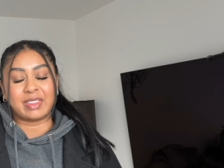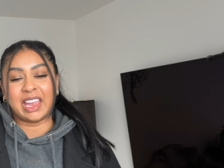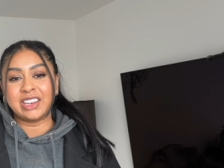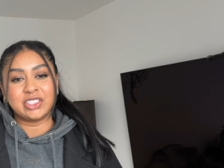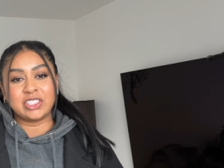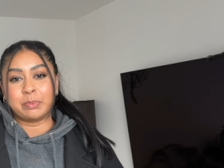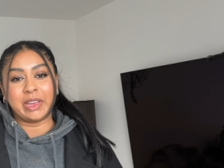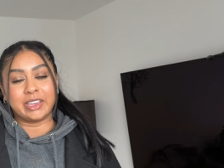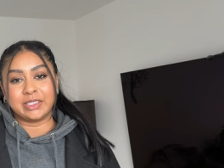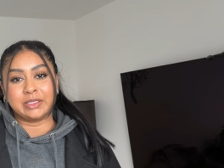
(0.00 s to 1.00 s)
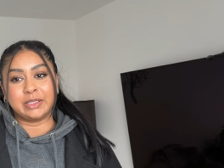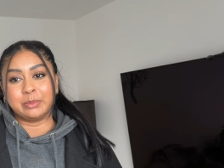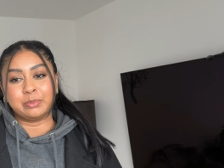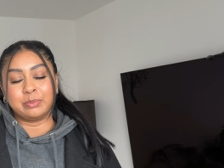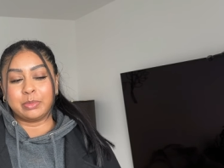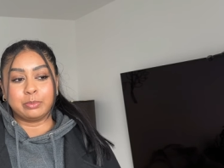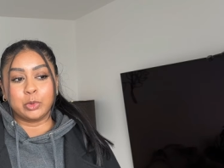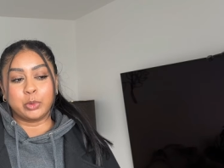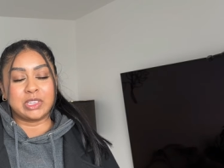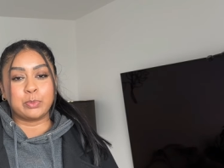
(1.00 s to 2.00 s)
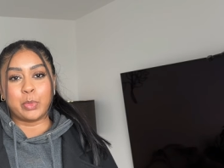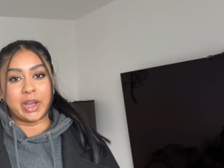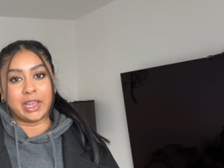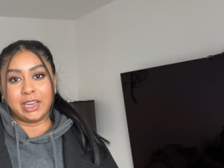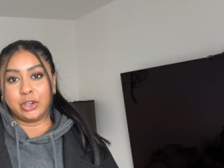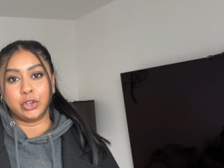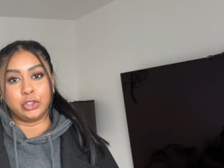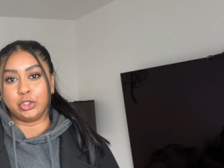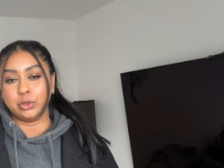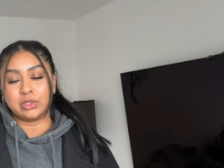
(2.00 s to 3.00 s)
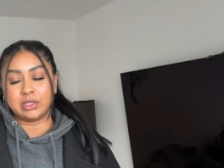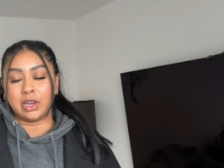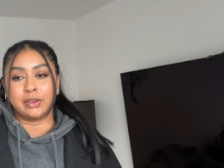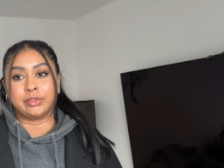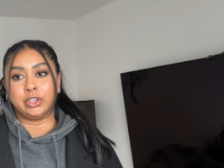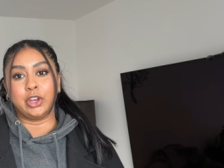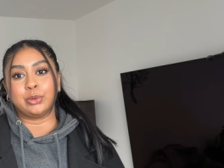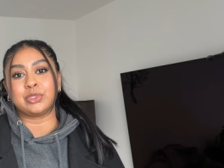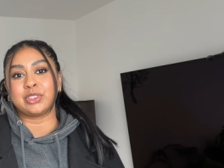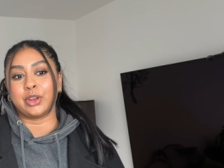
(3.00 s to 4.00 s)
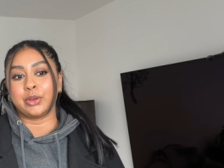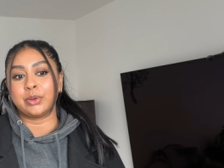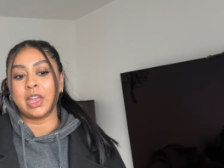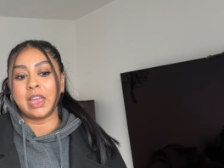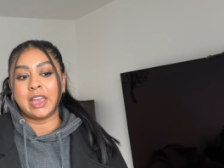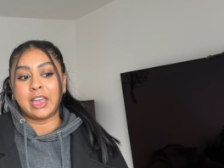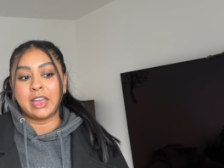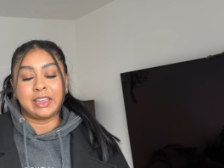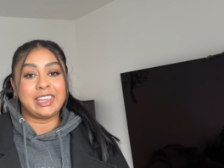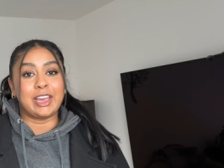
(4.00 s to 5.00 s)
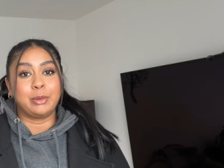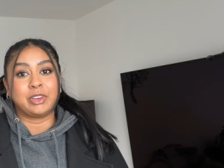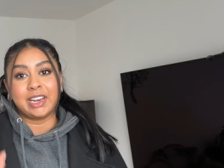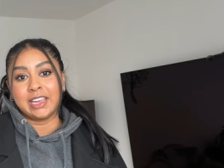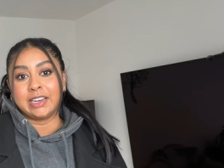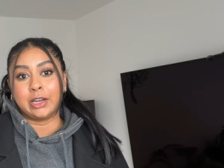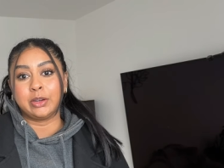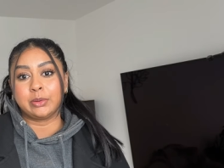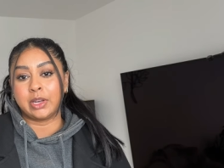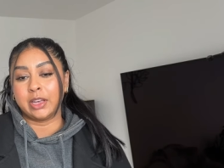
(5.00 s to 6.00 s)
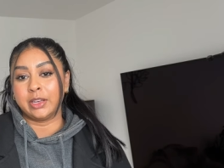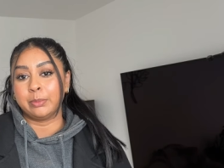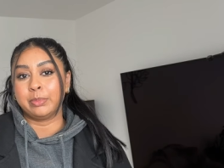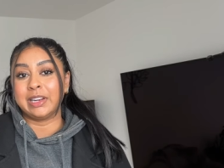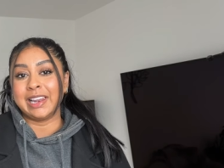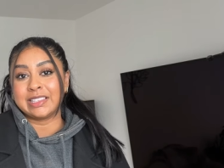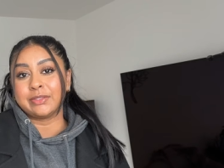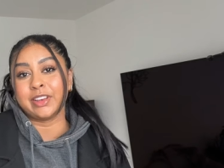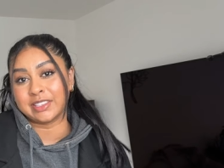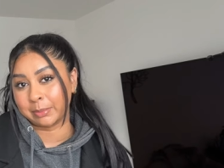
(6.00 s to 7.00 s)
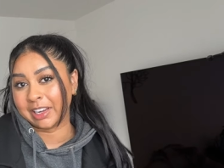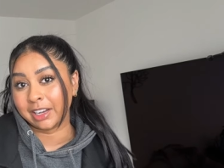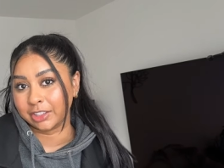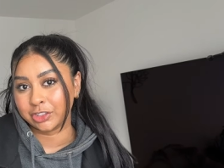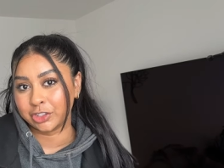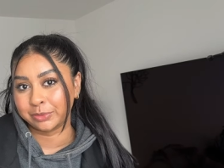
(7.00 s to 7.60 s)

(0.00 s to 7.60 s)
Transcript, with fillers: And it's just better than always buying new stuff, you know. So yeah, I'm going to head out, um, but let's first make lunch.